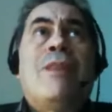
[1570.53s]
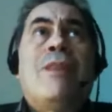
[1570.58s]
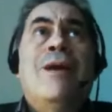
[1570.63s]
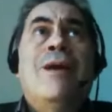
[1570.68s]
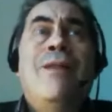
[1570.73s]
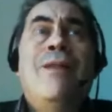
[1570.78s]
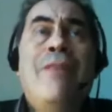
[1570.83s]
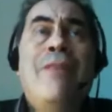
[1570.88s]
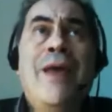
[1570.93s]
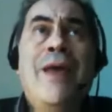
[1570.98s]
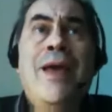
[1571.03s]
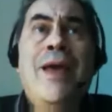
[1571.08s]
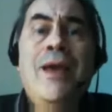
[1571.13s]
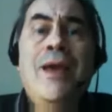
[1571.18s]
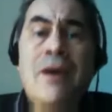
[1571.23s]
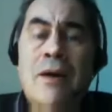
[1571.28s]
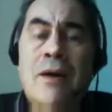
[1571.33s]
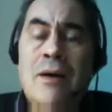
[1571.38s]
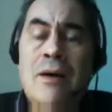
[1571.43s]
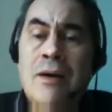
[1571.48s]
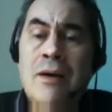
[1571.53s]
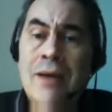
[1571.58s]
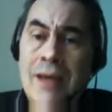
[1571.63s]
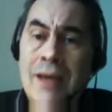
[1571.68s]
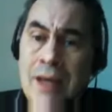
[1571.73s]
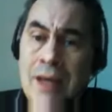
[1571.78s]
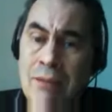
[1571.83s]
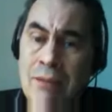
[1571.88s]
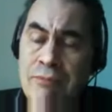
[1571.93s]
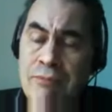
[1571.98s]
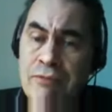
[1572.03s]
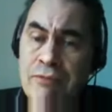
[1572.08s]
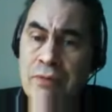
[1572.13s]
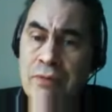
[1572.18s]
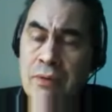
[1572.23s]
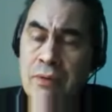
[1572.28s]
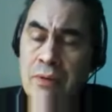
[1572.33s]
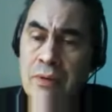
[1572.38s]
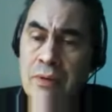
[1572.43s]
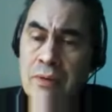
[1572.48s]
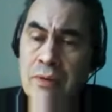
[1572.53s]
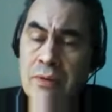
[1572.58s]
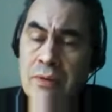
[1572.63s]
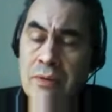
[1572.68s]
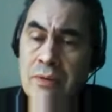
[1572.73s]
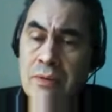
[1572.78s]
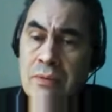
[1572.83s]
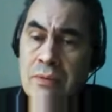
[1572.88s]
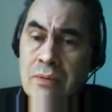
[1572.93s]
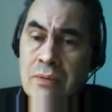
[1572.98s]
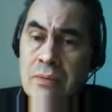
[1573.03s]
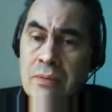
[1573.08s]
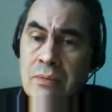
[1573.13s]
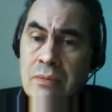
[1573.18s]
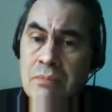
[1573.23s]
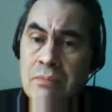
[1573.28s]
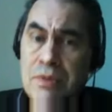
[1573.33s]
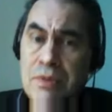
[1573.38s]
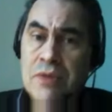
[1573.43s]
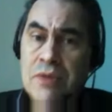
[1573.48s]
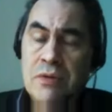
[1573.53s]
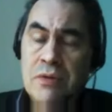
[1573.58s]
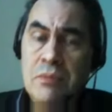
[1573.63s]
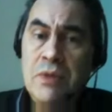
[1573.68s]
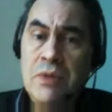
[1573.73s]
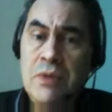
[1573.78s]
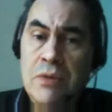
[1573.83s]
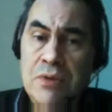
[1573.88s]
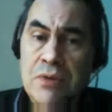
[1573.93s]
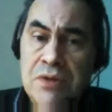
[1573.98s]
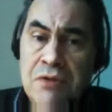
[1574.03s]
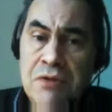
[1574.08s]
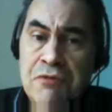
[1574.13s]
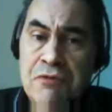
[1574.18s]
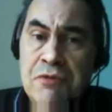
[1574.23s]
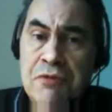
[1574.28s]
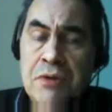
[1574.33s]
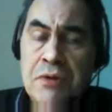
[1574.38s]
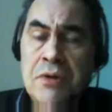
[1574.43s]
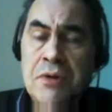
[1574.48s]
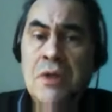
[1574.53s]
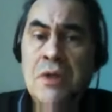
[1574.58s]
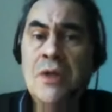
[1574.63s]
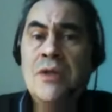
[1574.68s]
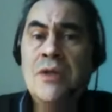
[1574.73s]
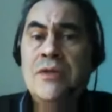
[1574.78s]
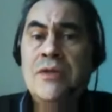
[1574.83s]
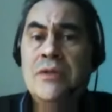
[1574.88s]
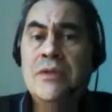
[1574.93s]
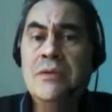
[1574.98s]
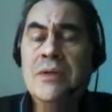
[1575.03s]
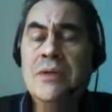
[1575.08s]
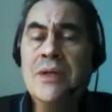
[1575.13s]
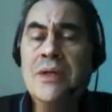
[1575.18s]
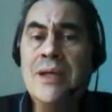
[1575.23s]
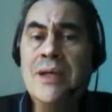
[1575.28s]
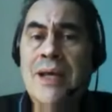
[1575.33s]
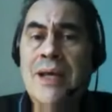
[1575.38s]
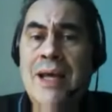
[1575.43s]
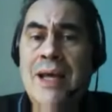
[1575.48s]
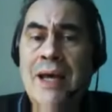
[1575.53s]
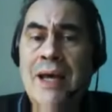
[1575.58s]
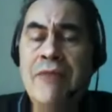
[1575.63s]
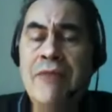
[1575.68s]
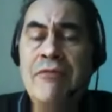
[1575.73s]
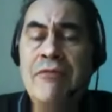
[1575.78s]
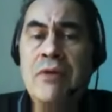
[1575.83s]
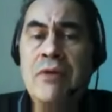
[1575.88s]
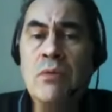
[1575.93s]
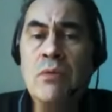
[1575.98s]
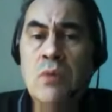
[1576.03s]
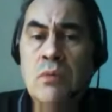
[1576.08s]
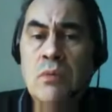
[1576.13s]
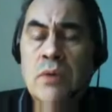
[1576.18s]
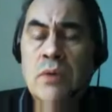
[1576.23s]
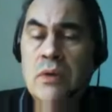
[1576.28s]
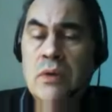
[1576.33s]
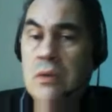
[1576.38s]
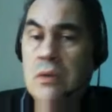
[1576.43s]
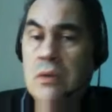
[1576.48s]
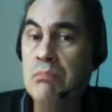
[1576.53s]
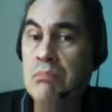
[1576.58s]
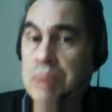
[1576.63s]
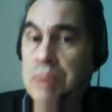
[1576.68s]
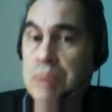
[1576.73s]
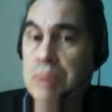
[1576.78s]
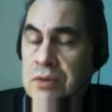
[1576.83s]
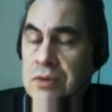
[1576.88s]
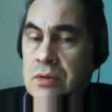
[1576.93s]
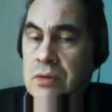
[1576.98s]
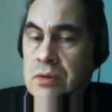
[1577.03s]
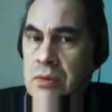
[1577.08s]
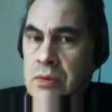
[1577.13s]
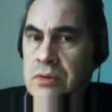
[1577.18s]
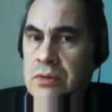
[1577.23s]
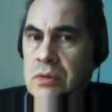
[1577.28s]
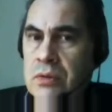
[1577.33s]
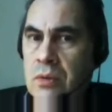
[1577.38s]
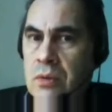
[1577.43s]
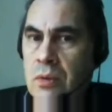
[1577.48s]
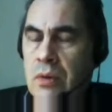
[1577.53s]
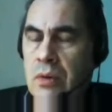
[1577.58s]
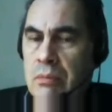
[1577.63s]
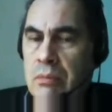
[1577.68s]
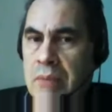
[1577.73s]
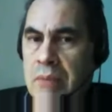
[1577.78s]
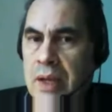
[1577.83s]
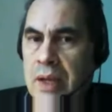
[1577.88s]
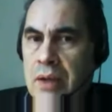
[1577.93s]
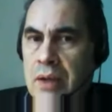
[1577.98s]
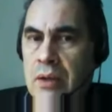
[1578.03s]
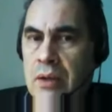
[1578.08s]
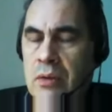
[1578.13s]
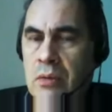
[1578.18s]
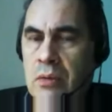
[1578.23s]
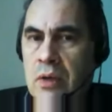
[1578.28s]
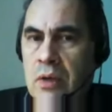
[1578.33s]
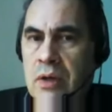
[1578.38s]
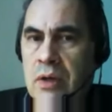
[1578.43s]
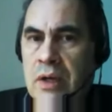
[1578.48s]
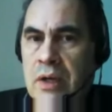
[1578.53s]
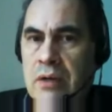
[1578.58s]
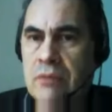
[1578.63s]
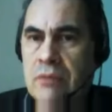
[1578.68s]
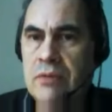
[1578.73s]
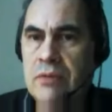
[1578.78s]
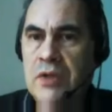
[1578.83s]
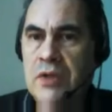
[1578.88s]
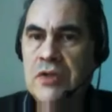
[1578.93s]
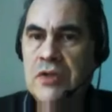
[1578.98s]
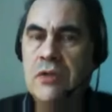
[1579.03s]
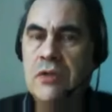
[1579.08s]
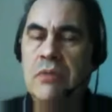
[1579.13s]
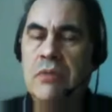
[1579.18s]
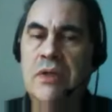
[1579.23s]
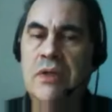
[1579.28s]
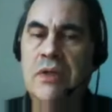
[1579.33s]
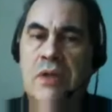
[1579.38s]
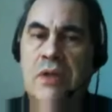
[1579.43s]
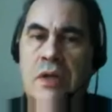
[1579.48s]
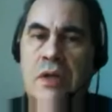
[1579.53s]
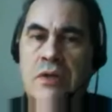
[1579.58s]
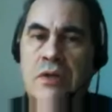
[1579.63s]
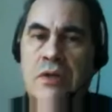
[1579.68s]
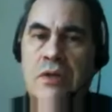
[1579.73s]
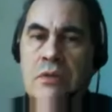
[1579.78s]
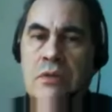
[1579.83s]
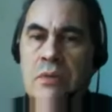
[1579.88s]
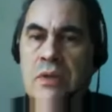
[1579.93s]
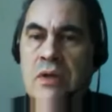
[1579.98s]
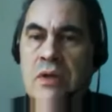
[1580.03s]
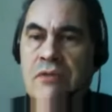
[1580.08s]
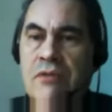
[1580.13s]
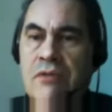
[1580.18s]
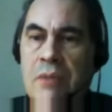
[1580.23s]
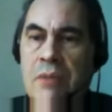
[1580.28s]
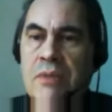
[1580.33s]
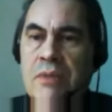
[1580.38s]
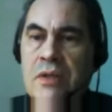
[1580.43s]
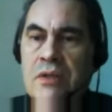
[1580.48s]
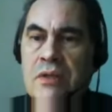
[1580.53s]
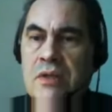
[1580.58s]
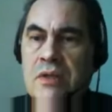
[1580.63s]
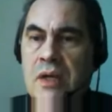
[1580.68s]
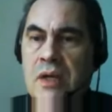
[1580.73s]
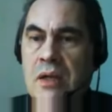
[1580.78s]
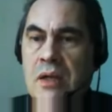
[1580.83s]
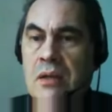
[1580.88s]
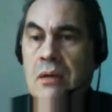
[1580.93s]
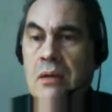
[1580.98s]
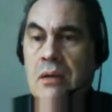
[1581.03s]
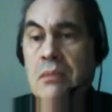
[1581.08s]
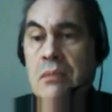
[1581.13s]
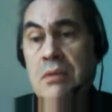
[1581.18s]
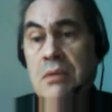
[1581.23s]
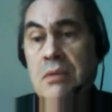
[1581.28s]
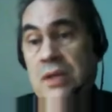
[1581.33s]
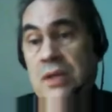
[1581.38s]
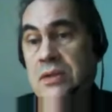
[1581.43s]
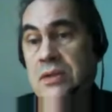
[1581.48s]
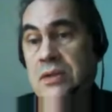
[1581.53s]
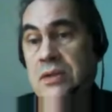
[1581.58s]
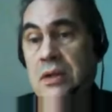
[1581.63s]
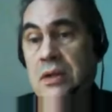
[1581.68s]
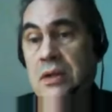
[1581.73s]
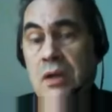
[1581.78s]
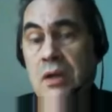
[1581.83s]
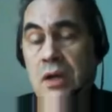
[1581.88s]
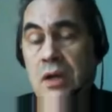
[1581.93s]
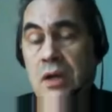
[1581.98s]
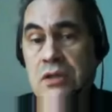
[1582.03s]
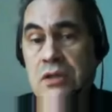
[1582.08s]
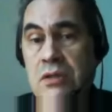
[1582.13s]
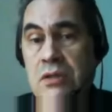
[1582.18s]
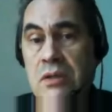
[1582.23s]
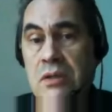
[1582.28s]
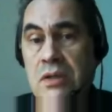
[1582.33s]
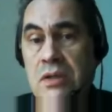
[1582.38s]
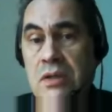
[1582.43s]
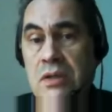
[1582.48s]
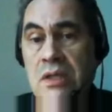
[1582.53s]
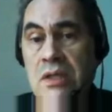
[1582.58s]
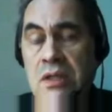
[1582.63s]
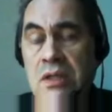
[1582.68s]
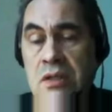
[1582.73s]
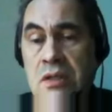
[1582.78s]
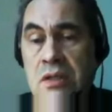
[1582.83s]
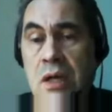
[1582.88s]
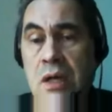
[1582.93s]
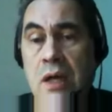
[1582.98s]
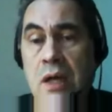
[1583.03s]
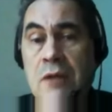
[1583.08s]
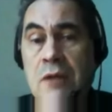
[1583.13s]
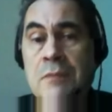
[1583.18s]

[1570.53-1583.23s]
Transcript: they are helpful because if we were different, so. Every woman, but also all men who are kind of reasonably in touch with their feminine side, I mean basically the nurturing yin side,